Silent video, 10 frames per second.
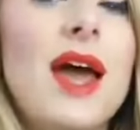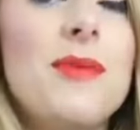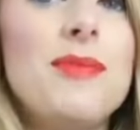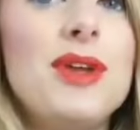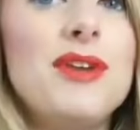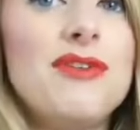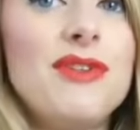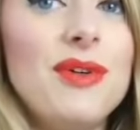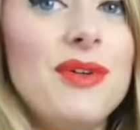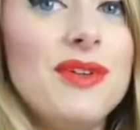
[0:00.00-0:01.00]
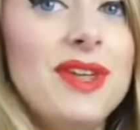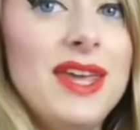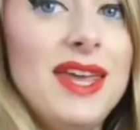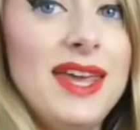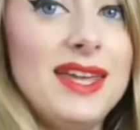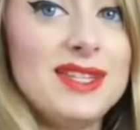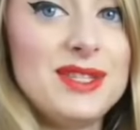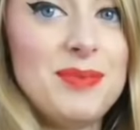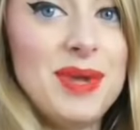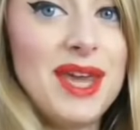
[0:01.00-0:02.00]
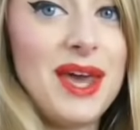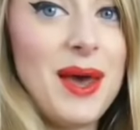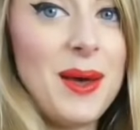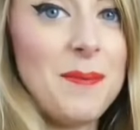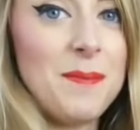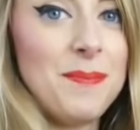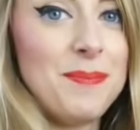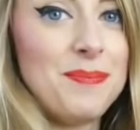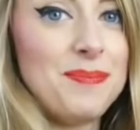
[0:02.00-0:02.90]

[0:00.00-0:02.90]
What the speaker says: how beautiful it's become.